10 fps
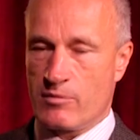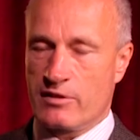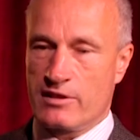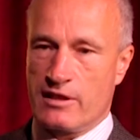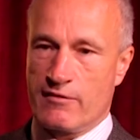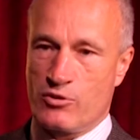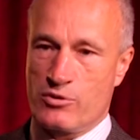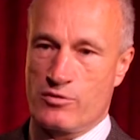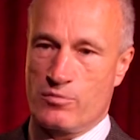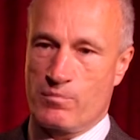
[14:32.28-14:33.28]
And of
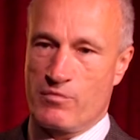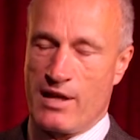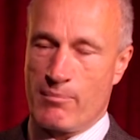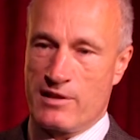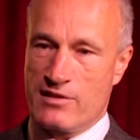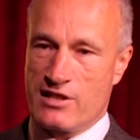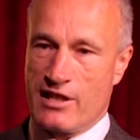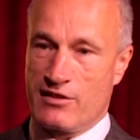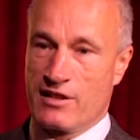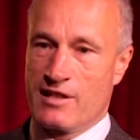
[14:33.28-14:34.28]
course, that means
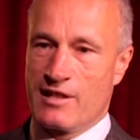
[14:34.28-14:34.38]
then